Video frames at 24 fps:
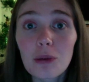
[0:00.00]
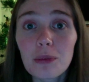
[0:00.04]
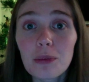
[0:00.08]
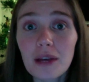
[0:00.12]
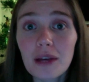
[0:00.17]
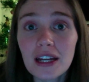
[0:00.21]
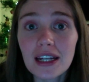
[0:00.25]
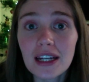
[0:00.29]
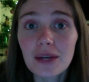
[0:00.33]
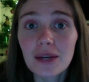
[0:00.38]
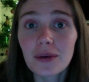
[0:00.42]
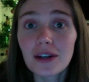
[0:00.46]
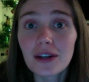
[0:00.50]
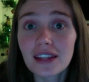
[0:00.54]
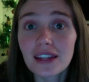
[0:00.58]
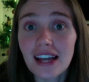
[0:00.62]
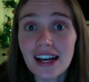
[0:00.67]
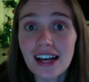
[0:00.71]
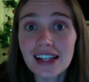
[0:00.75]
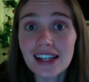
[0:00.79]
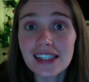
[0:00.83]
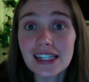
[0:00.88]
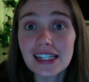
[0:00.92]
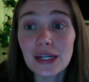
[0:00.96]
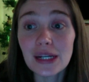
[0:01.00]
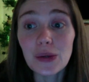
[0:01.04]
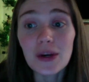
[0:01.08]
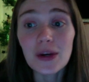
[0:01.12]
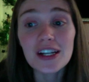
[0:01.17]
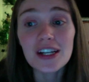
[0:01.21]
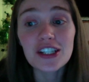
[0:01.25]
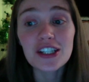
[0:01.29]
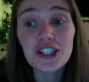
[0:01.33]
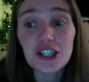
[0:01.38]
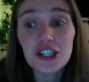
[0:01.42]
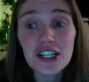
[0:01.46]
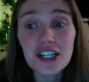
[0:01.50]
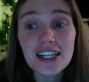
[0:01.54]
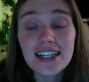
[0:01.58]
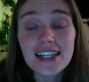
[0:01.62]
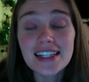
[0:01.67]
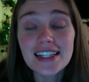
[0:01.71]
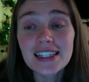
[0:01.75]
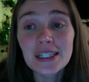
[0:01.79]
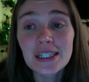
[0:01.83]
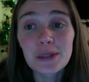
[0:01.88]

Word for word: anyone that has any questions.